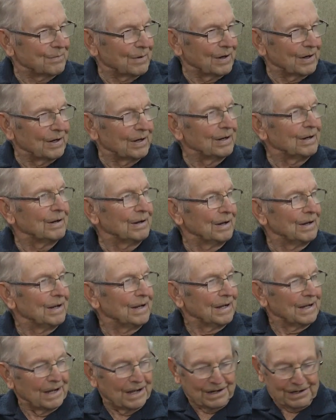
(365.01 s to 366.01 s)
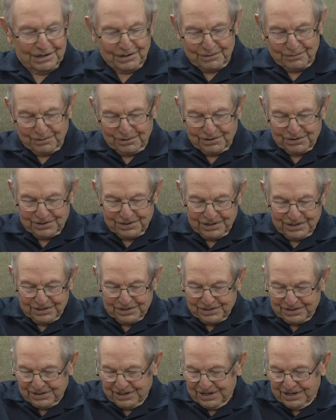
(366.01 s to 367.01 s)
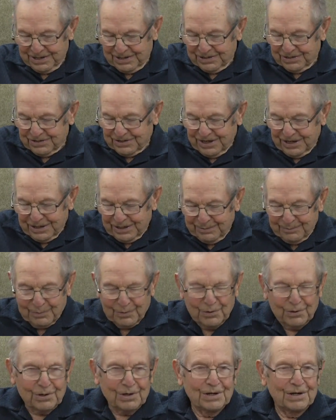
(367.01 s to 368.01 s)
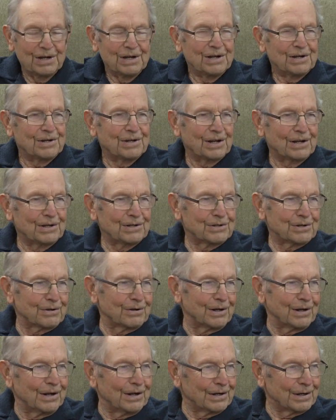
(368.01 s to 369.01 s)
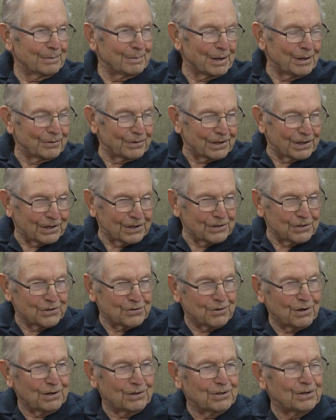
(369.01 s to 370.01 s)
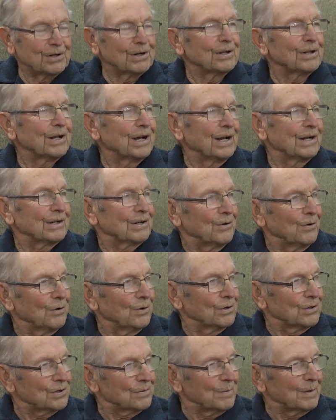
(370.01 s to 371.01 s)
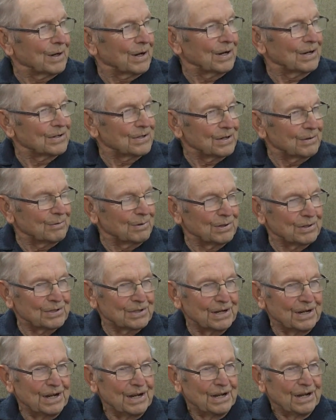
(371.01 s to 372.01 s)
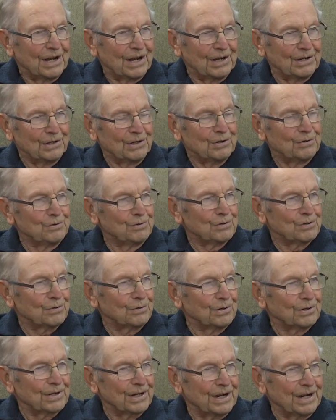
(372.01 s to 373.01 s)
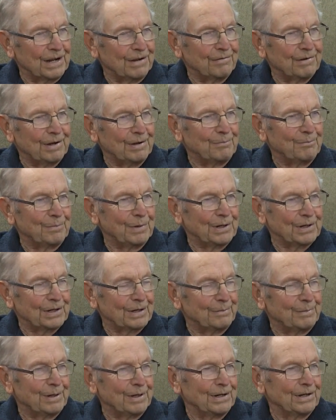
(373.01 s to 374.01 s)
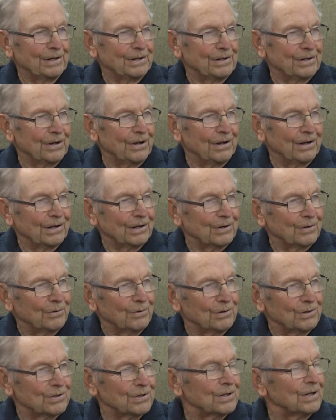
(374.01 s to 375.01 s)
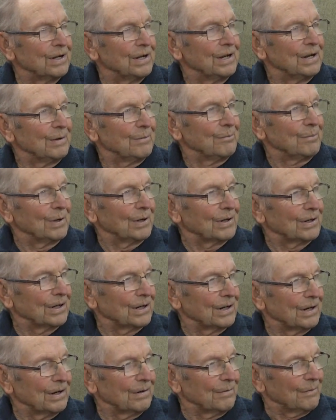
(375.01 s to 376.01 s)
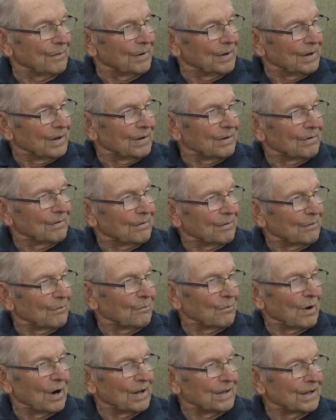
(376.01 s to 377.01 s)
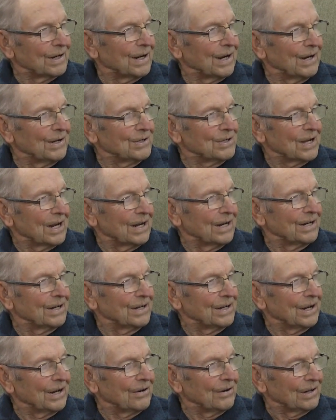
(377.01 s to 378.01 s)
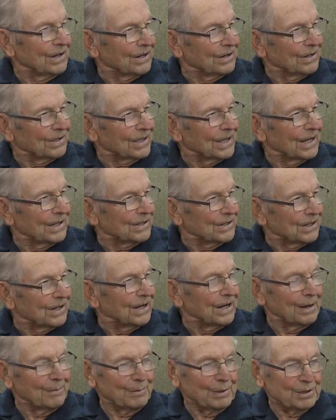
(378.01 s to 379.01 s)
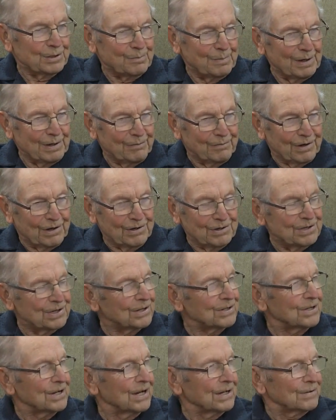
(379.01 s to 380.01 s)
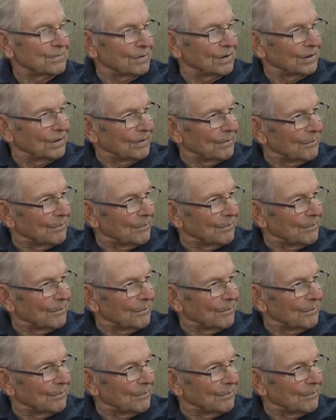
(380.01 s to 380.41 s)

very, and of course this second book tells you a lot about the construction of that course, because it was unusual to have a multi-million-dollar course built in a rather isolated area at that time. It's been very successful.